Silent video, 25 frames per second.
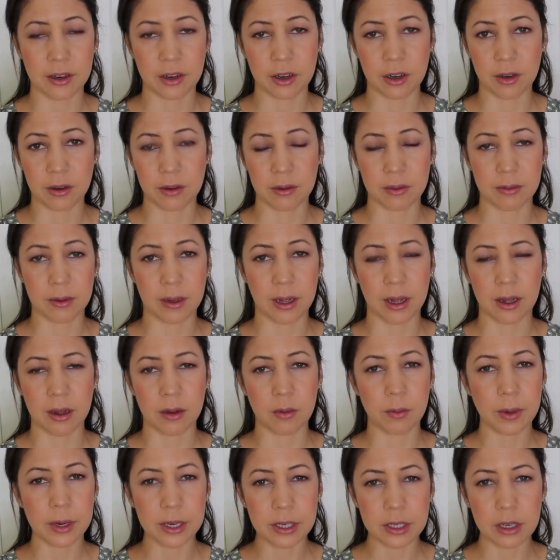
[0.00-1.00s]
your
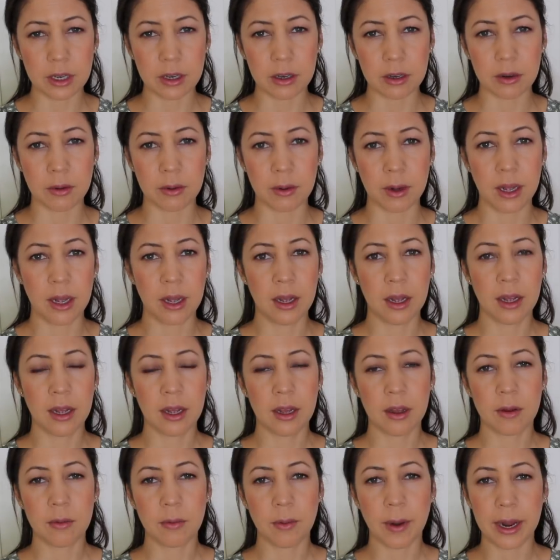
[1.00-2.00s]
window.
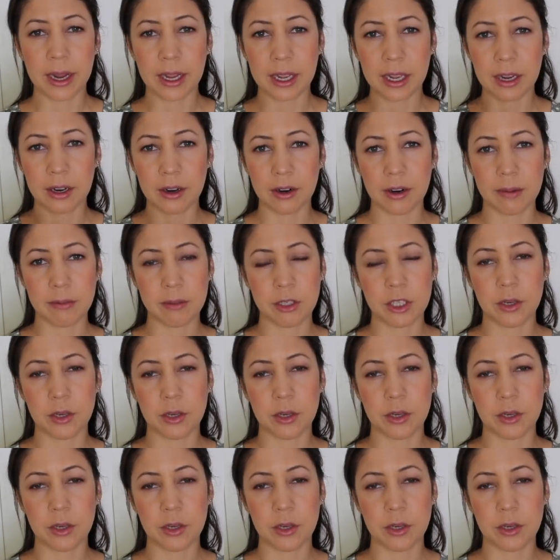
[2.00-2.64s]
Right here, I'm